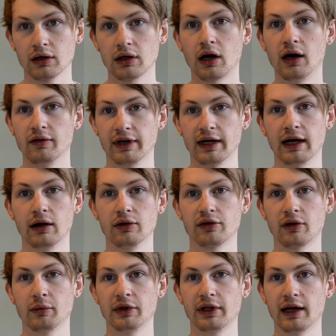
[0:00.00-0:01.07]
carving out
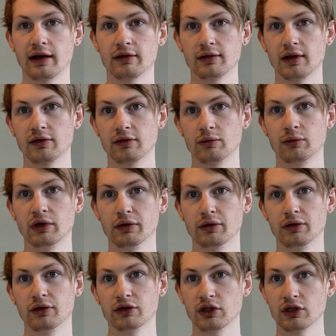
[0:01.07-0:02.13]
some of the excess
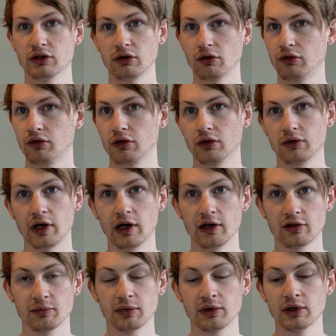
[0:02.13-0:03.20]
with the Shinto saw
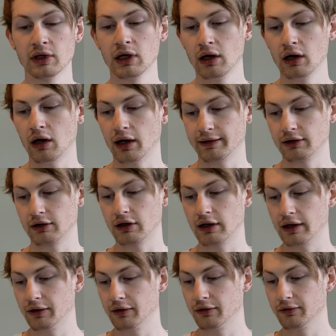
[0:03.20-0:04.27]
rasp, I could
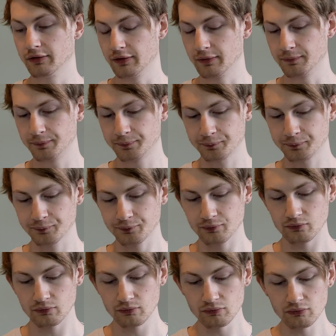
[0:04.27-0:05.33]
kind of
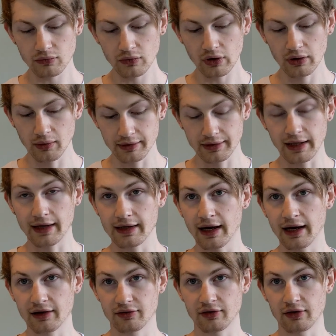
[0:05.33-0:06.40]
gain
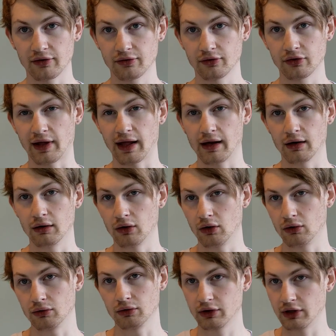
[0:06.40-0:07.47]
access to that
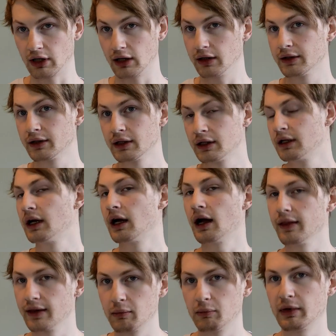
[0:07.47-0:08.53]
long cut
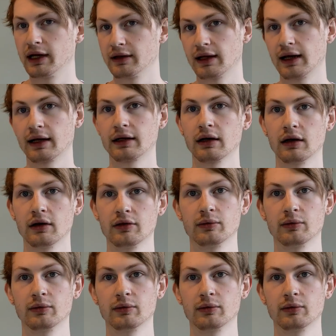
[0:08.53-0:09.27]
and then make that cut